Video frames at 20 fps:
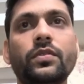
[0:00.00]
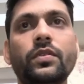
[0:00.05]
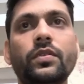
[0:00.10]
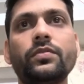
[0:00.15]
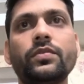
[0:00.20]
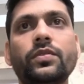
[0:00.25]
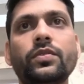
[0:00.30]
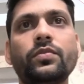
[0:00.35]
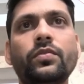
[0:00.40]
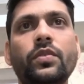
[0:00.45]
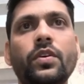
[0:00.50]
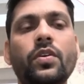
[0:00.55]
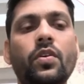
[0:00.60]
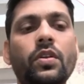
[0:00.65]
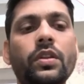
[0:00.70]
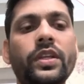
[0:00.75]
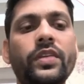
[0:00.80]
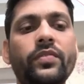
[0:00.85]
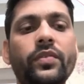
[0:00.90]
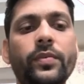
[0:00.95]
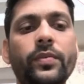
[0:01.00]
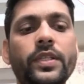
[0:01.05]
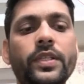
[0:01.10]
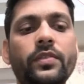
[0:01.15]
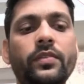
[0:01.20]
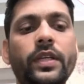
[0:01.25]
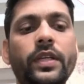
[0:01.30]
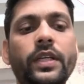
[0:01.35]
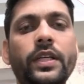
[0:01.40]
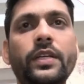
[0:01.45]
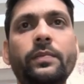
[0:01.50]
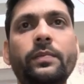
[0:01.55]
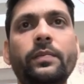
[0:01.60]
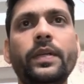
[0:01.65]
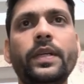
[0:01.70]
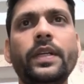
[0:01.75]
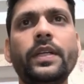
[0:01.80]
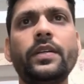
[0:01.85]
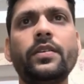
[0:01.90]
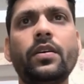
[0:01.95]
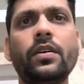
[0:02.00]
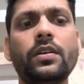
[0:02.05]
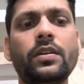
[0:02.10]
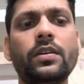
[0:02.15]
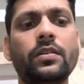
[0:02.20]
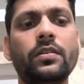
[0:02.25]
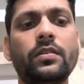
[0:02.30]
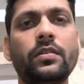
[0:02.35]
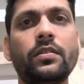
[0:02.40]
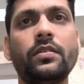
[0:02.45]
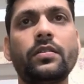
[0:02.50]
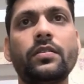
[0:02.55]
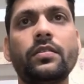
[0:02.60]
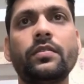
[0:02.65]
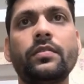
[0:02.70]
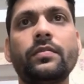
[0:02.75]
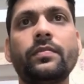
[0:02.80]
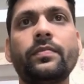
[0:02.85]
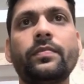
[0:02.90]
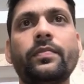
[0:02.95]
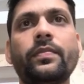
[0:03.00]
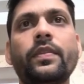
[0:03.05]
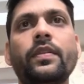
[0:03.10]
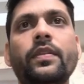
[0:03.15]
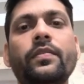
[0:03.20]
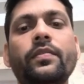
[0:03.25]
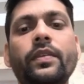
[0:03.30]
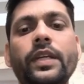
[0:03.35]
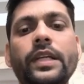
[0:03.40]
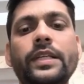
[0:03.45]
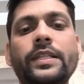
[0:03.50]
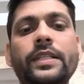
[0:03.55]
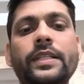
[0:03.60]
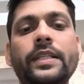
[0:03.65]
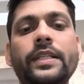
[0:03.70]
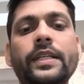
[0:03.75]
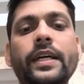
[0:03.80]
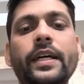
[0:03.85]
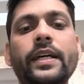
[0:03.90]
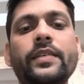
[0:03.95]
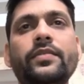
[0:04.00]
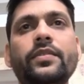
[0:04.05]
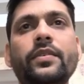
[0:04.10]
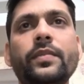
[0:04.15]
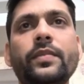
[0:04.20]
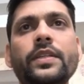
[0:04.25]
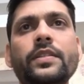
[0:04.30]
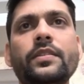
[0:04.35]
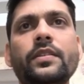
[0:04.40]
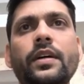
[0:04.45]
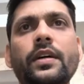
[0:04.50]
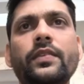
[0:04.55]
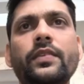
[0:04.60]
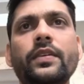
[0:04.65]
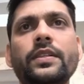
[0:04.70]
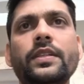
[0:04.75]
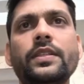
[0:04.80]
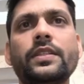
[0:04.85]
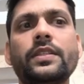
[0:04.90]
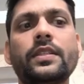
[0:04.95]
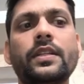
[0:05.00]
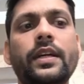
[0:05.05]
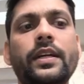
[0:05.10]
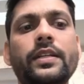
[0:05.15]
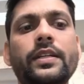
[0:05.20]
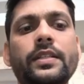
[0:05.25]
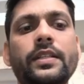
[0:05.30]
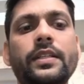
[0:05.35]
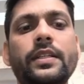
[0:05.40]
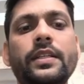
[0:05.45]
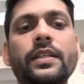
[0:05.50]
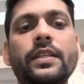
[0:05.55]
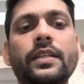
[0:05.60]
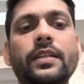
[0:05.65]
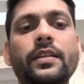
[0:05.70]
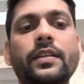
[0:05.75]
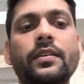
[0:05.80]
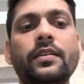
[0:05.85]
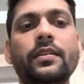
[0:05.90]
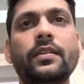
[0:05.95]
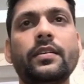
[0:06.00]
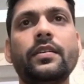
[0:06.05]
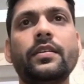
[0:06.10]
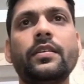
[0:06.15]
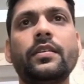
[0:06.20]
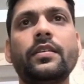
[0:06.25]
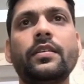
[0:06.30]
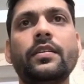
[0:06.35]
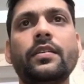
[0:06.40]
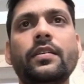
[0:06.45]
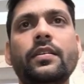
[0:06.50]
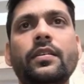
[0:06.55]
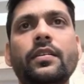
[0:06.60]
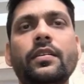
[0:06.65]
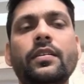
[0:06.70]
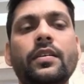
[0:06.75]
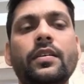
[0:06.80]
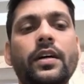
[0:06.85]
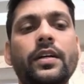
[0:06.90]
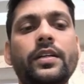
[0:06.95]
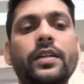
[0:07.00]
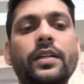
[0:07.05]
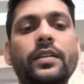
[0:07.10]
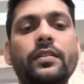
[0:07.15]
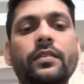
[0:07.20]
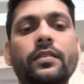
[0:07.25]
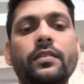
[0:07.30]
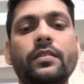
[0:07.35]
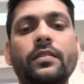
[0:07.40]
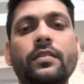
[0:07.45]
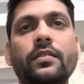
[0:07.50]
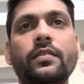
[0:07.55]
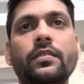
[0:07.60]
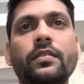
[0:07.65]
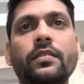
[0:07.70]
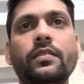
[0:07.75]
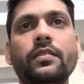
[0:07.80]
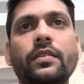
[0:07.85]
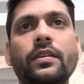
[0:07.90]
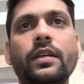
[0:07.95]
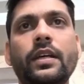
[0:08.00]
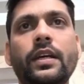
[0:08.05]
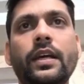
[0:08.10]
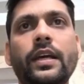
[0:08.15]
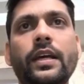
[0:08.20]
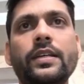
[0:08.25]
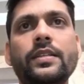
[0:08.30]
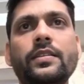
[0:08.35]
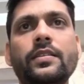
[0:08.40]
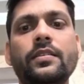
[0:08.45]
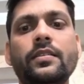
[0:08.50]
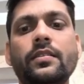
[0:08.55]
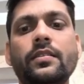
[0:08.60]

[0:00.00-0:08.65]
So what all the information we need? P dot, we need city ID from this. I will just write city ID as